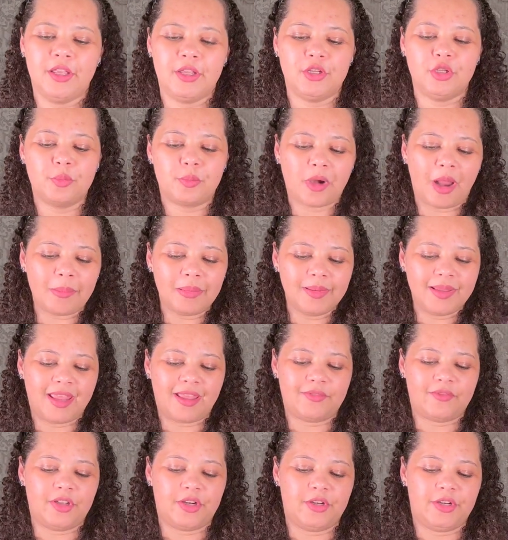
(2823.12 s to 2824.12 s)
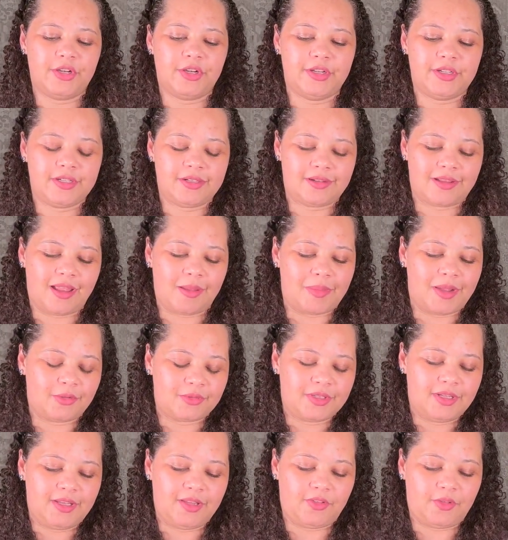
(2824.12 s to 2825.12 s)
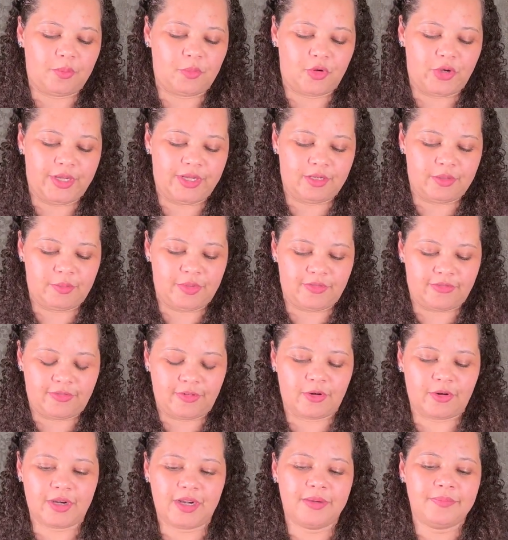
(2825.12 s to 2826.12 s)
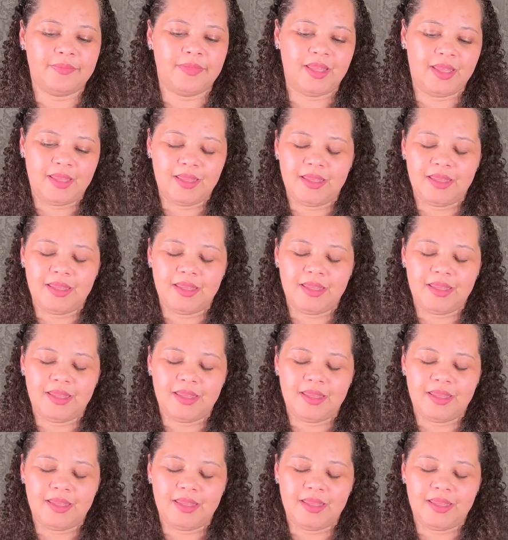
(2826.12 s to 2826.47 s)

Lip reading: You probably have heard about this brand before.